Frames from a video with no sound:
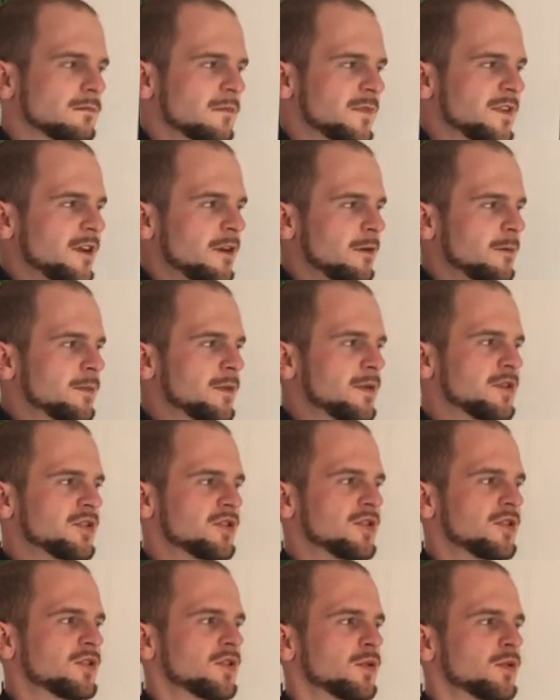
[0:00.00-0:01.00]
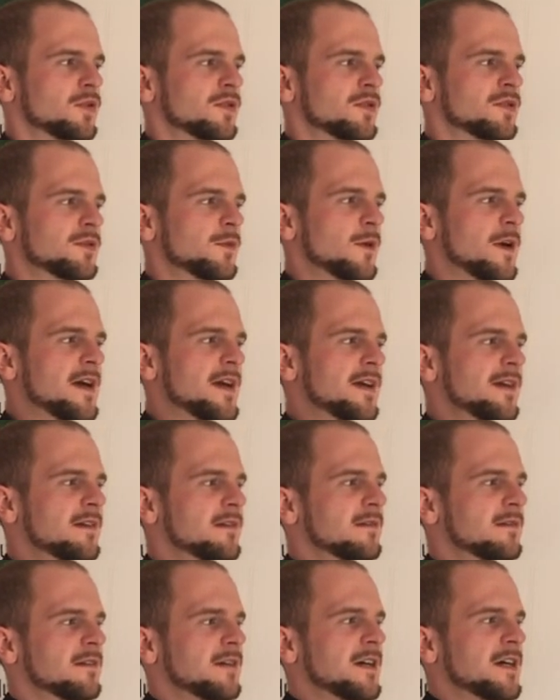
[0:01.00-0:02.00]
So push the shoulders away,
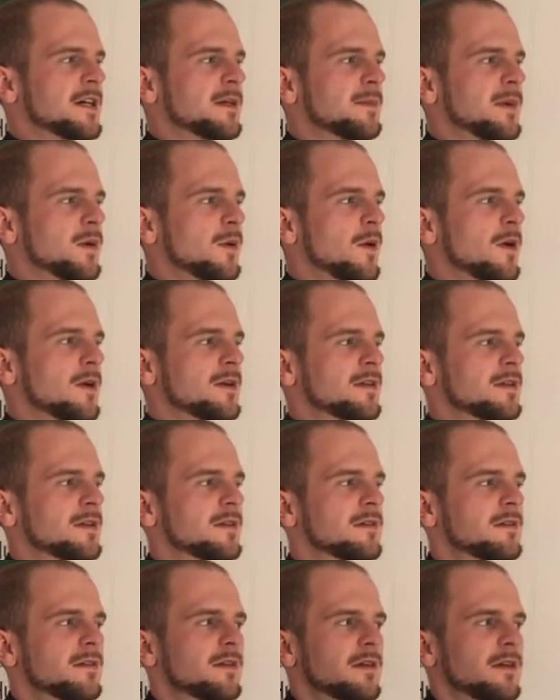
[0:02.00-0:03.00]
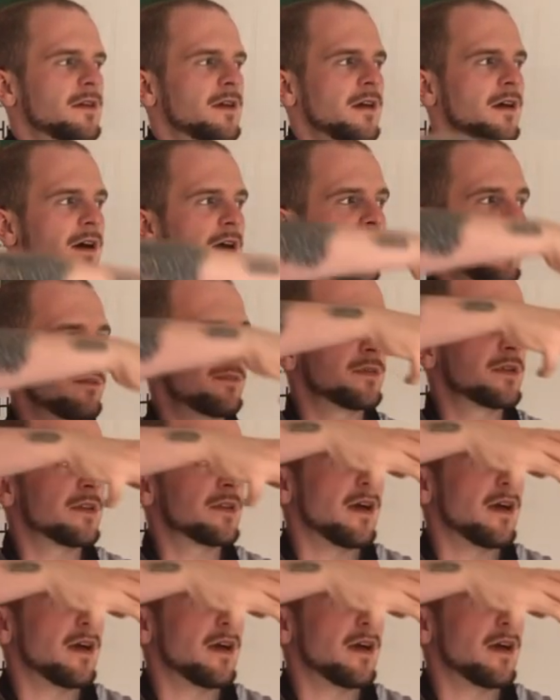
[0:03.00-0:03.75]
elbow out, up to